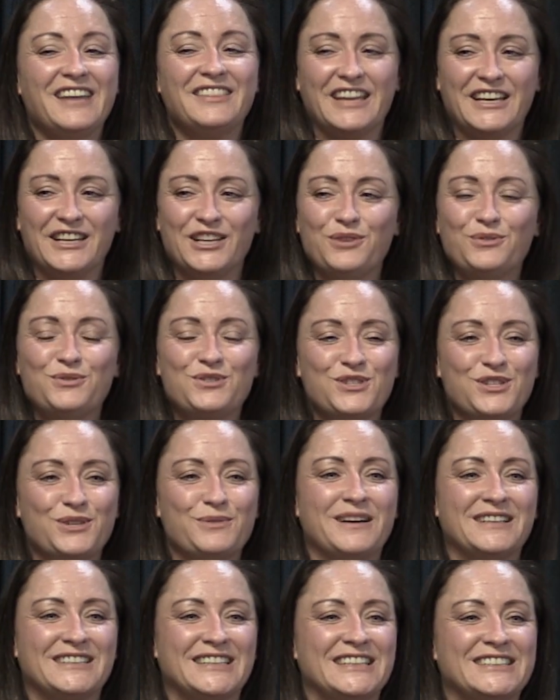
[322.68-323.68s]
They used
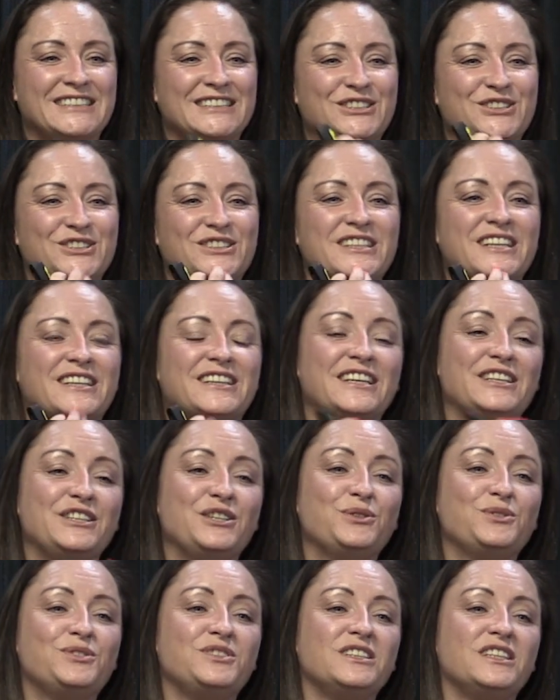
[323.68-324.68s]
to, as Andy just said, they
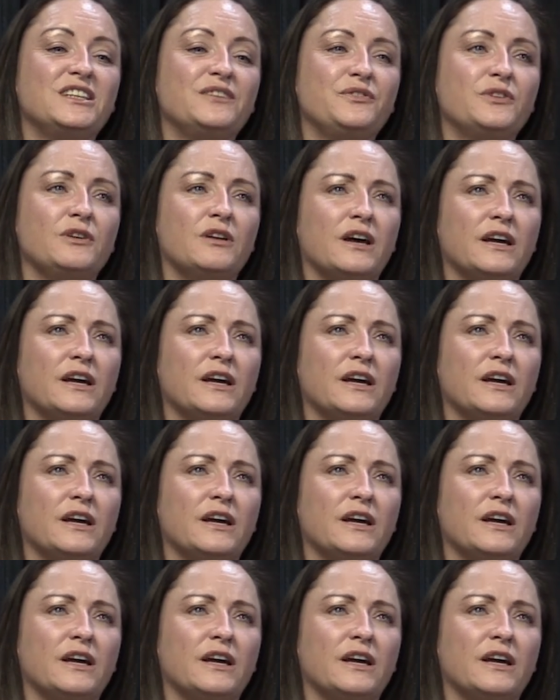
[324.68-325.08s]
used to give you